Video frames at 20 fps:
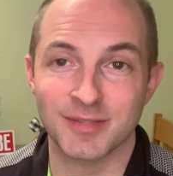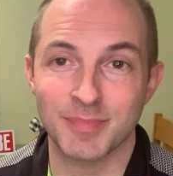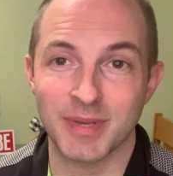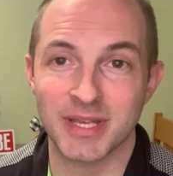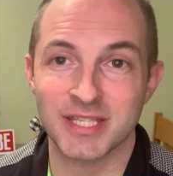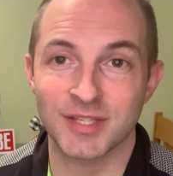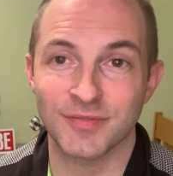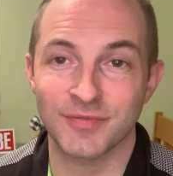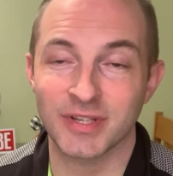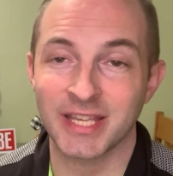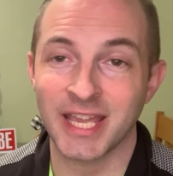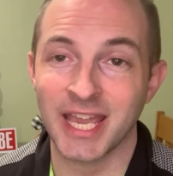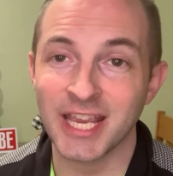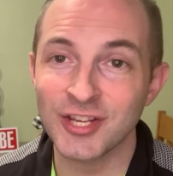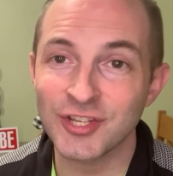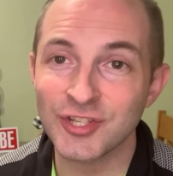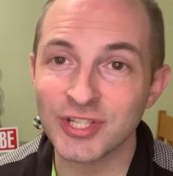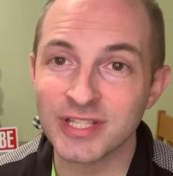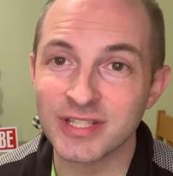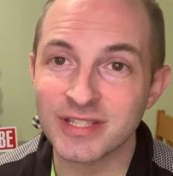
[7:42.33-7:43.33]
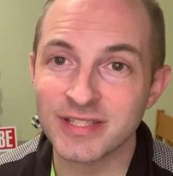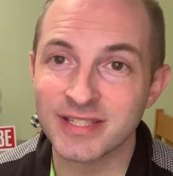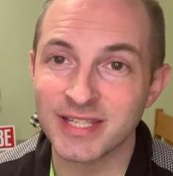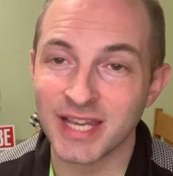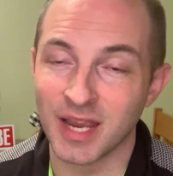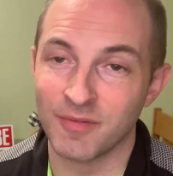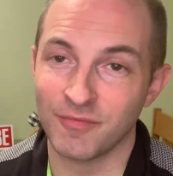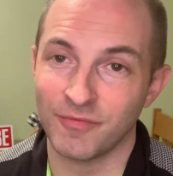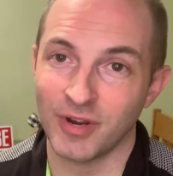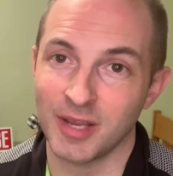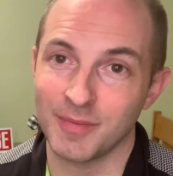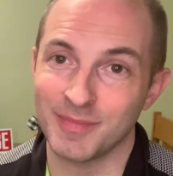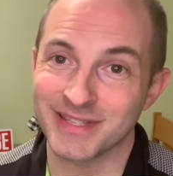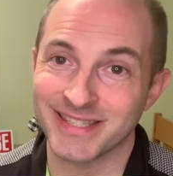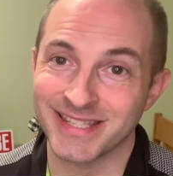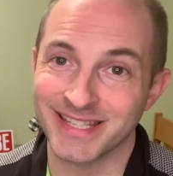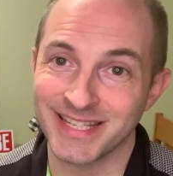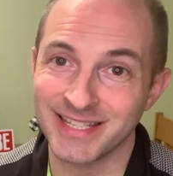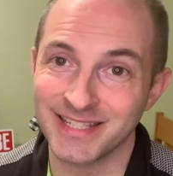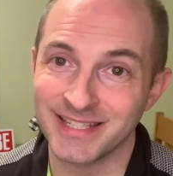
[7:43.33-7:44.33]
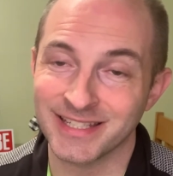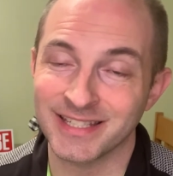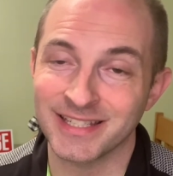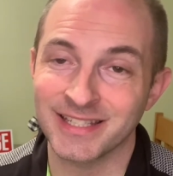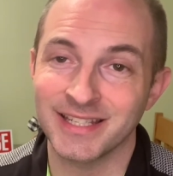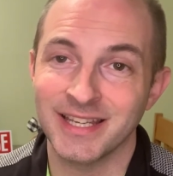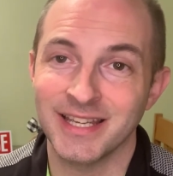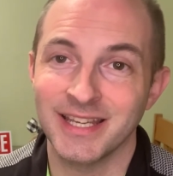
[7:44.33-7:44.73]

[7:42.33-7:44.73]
specifications time frame has ended